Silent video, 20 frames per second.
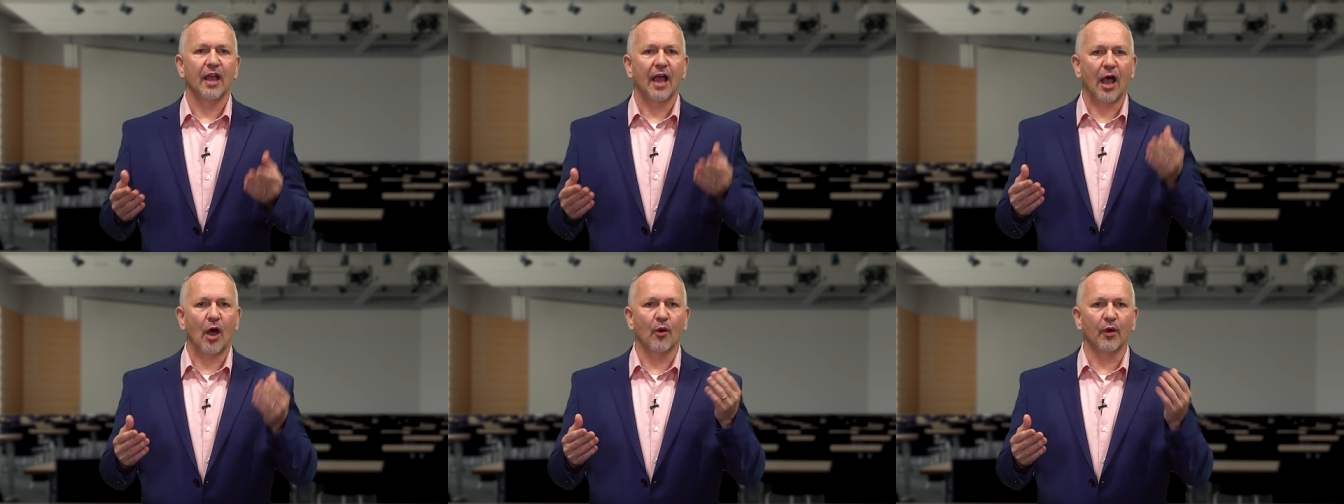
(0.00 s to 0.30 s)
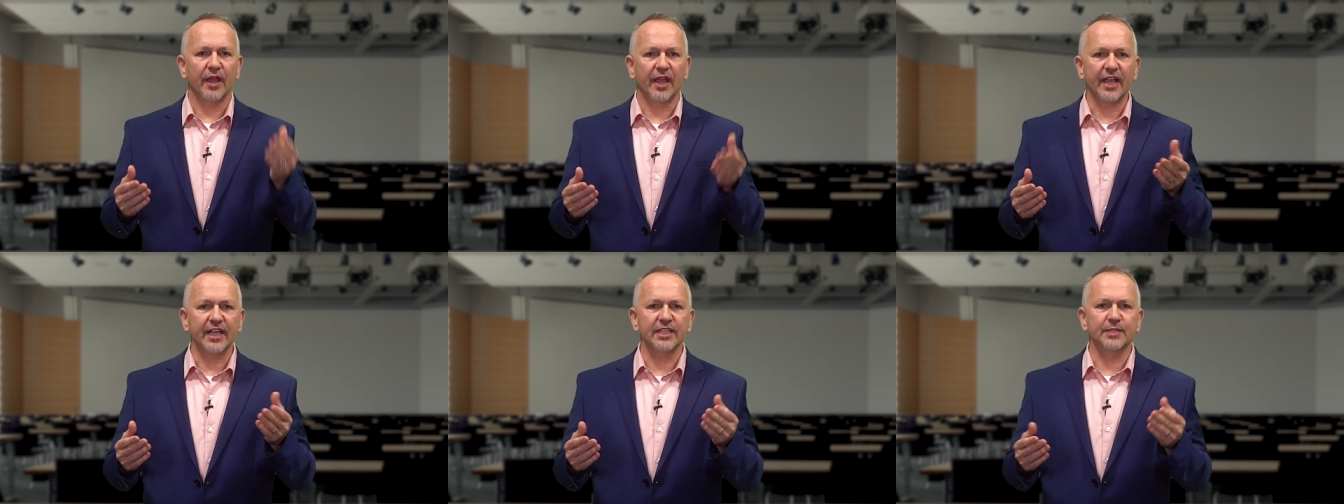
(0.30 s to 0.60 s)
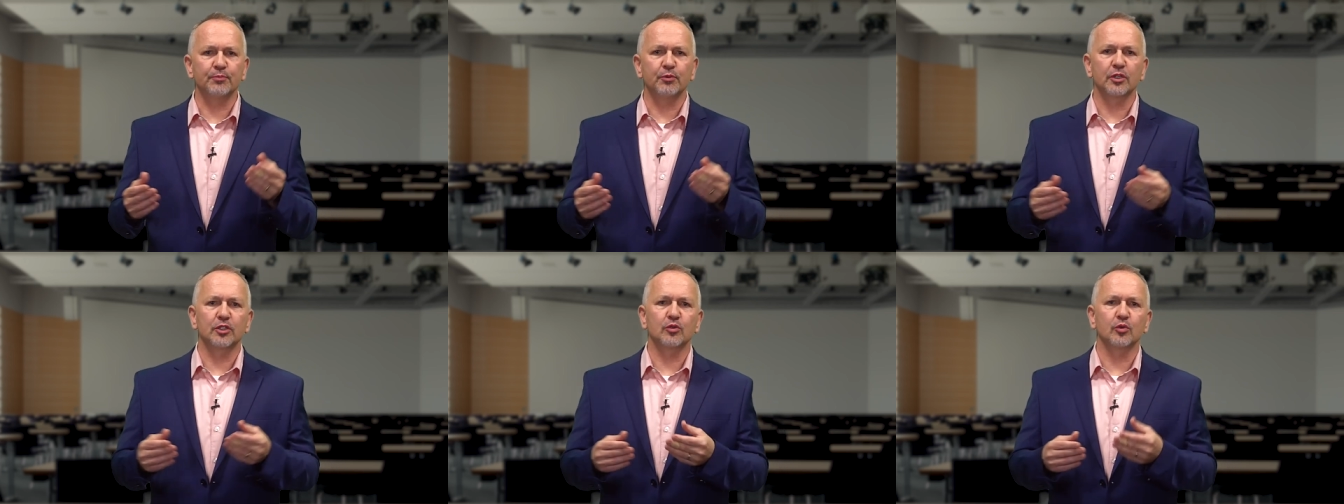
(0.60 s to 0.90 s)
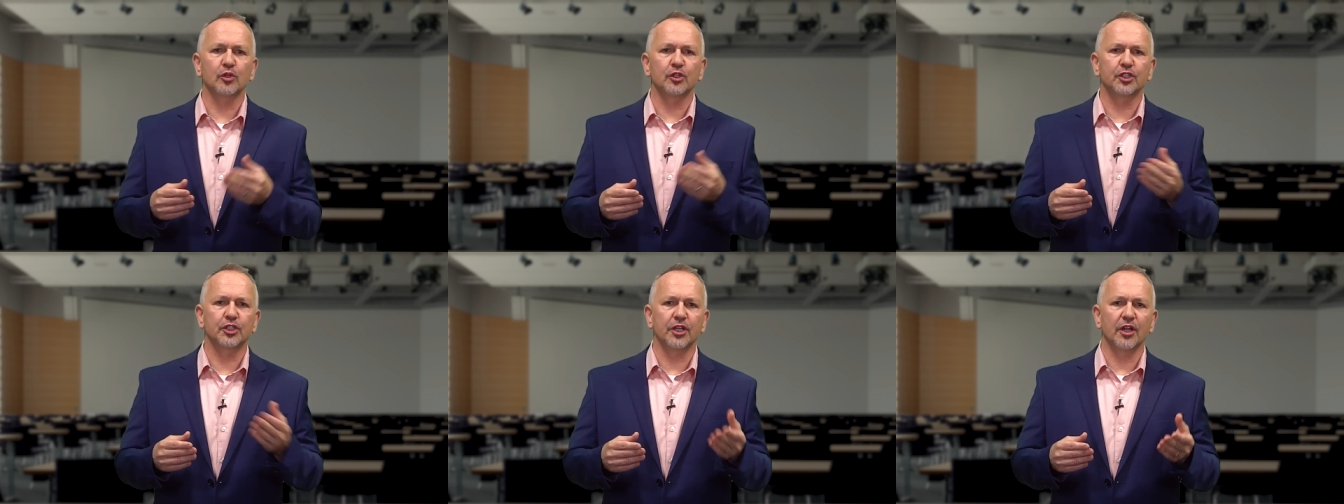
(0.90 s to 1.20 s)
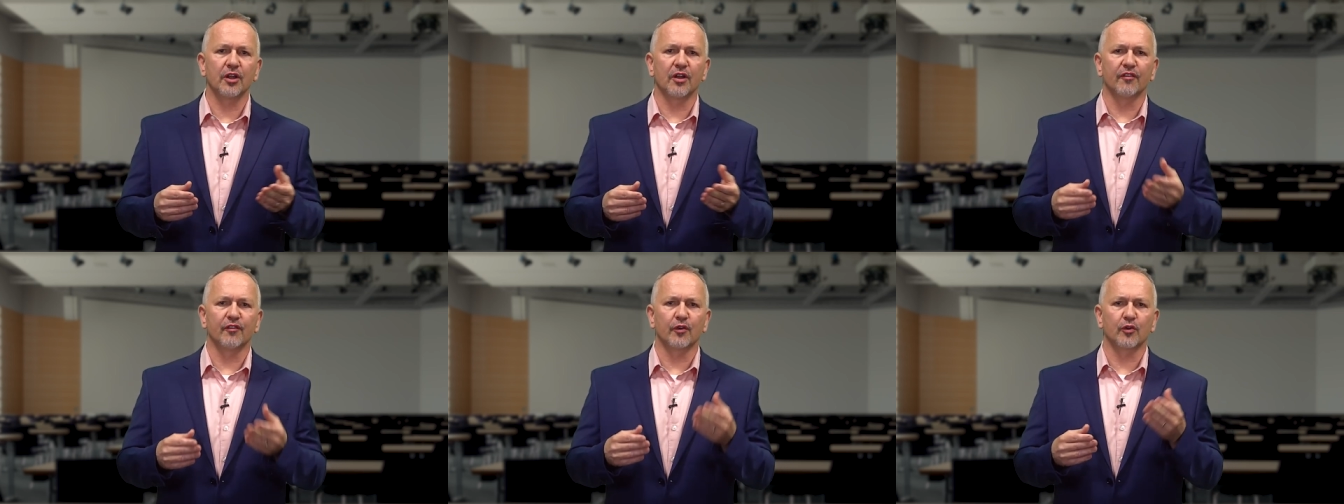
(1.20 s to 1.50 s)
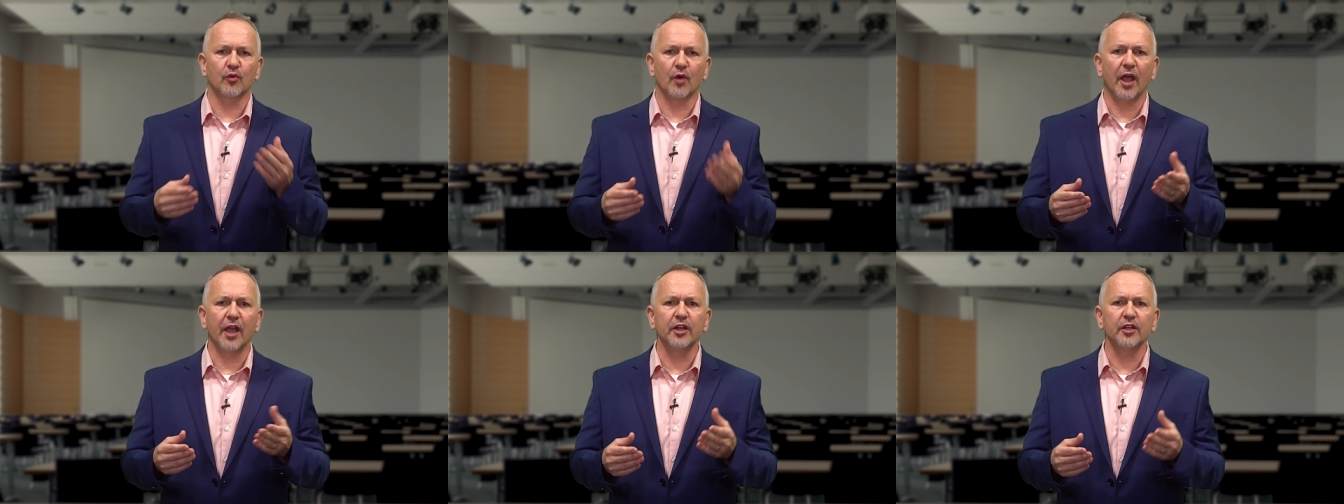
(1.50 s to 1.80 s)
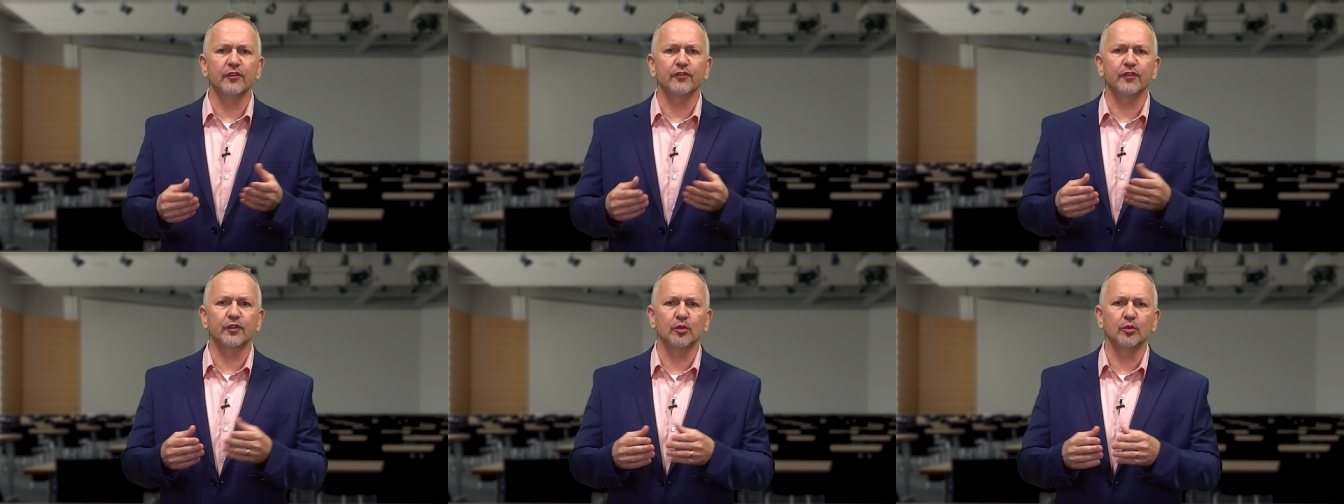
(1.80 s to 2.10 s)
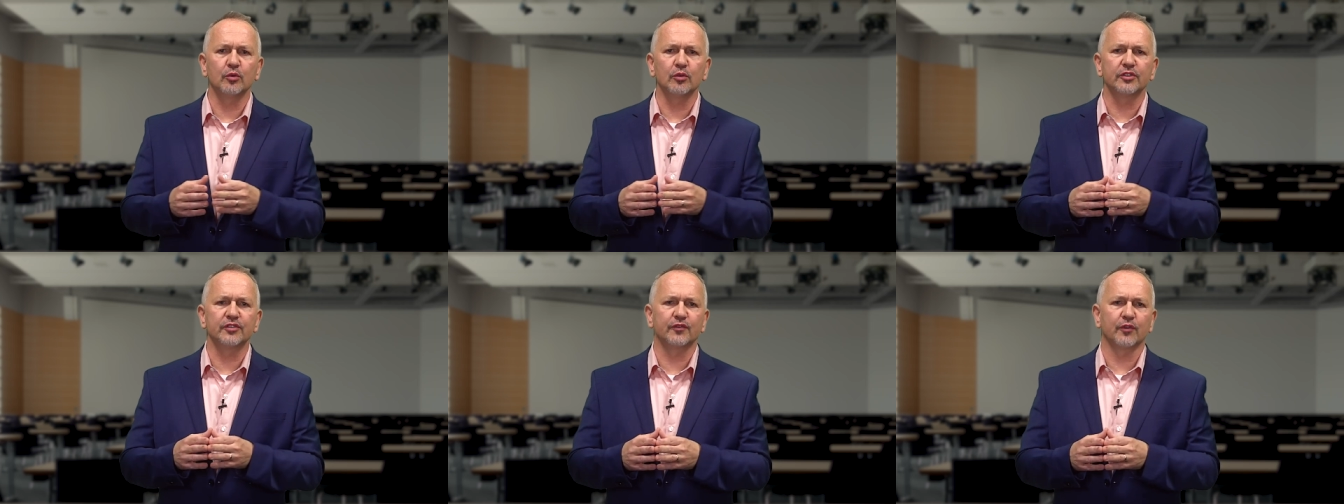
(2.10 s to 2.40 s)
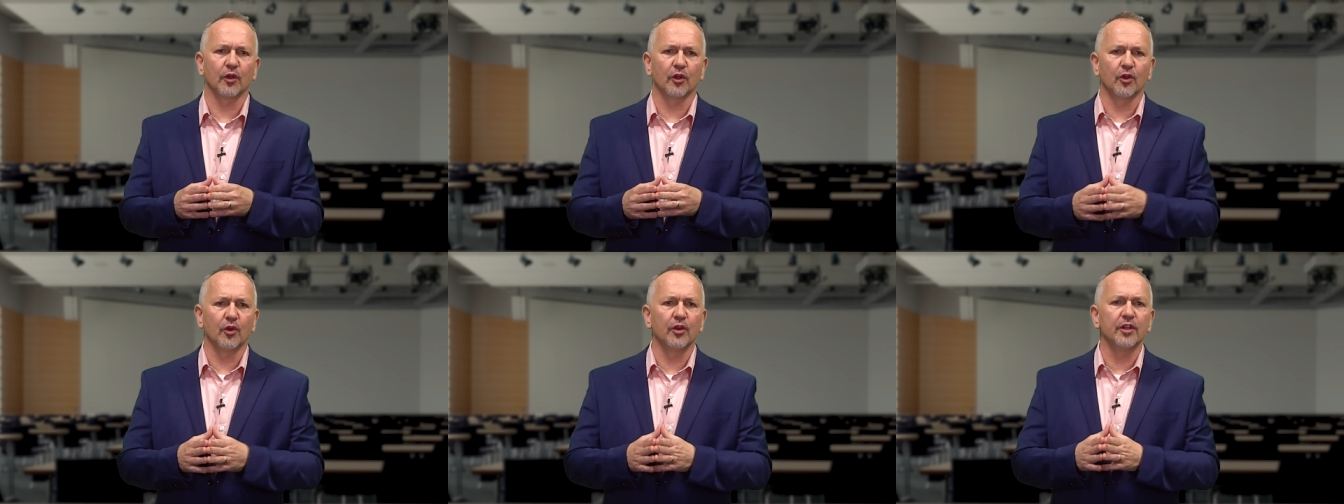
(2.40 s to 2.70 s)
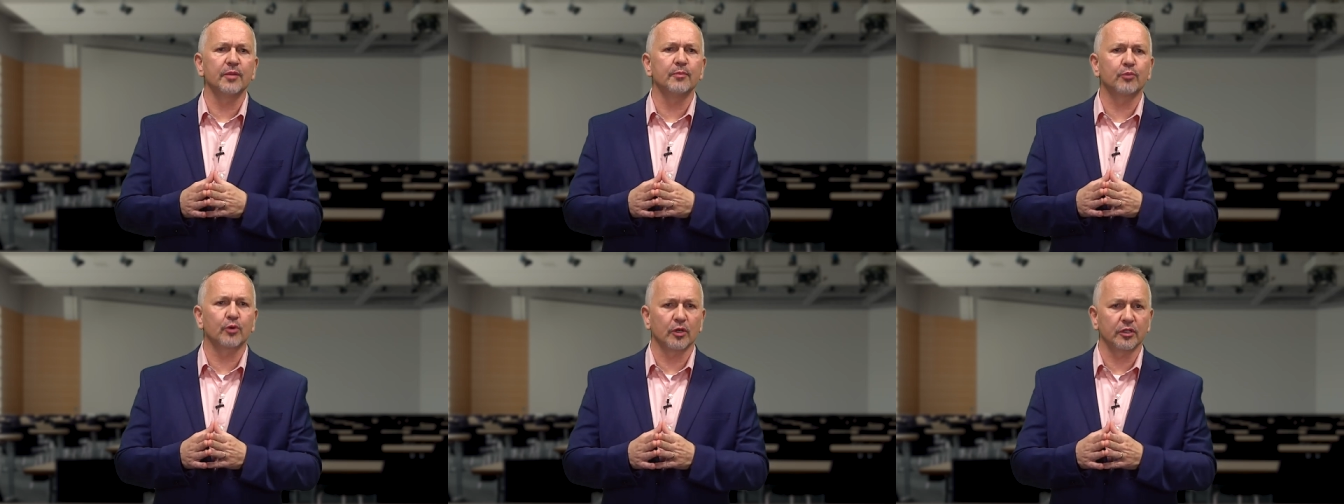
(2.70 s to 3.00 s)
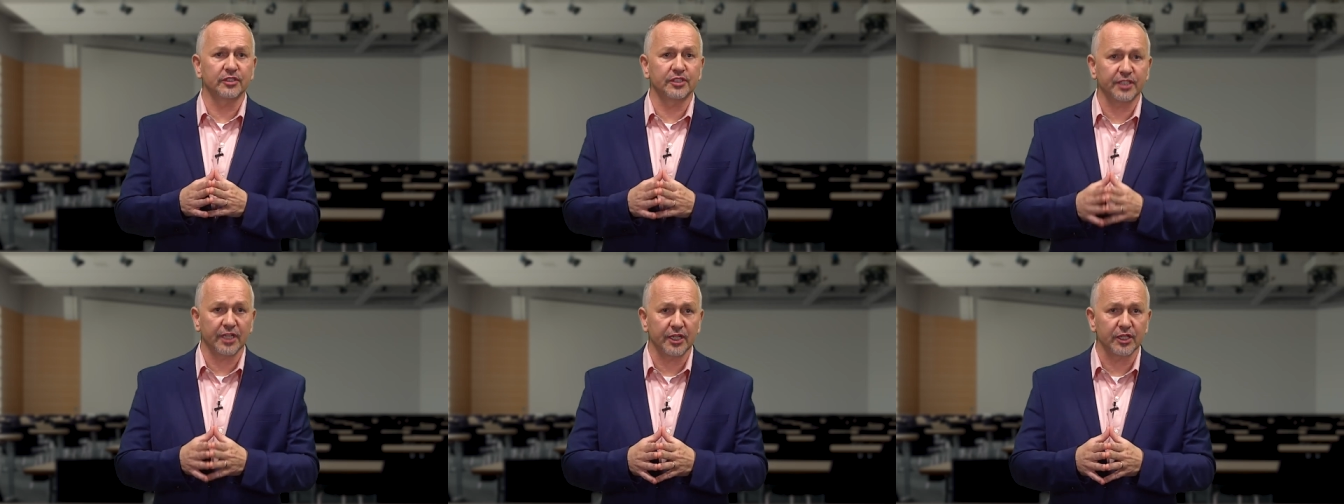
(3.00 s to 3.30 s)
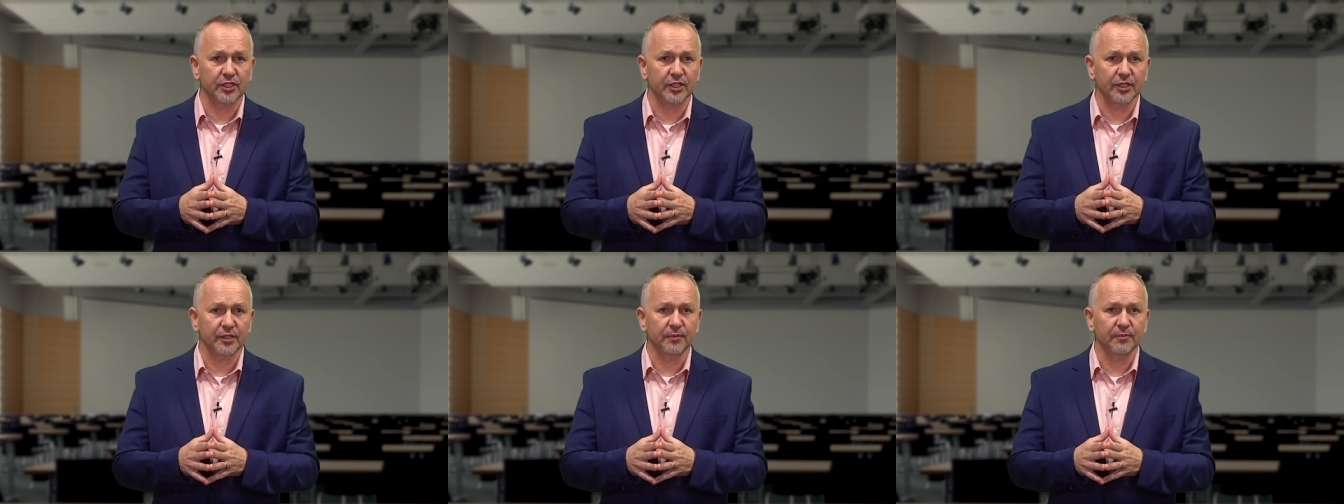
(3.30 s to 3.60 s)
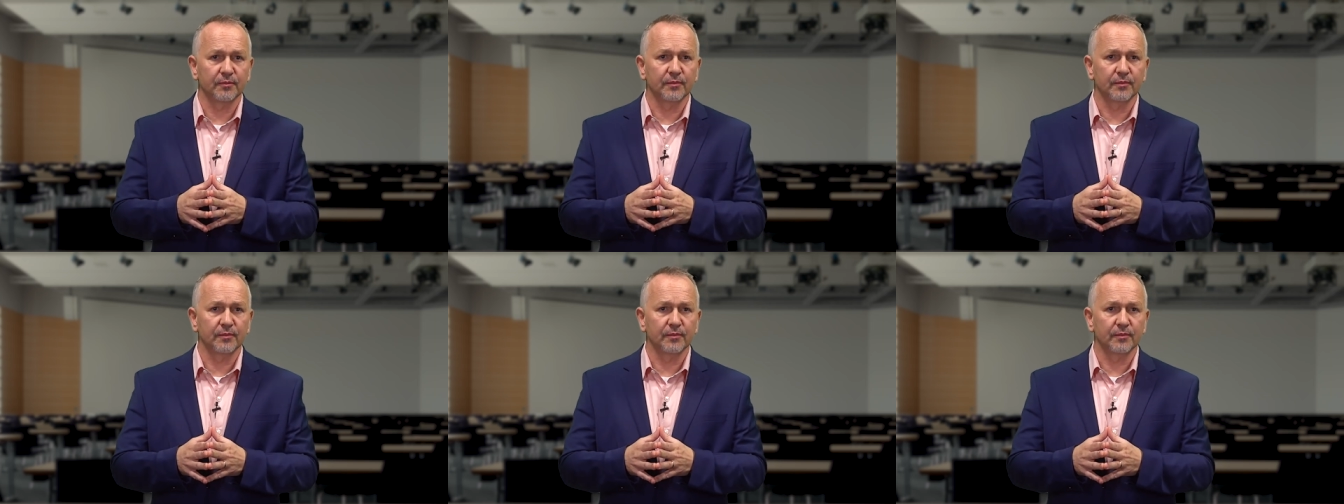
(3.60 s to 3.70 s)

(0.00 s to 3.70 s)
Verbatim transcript: Our experts will share a variety of tools for learning pronunciation.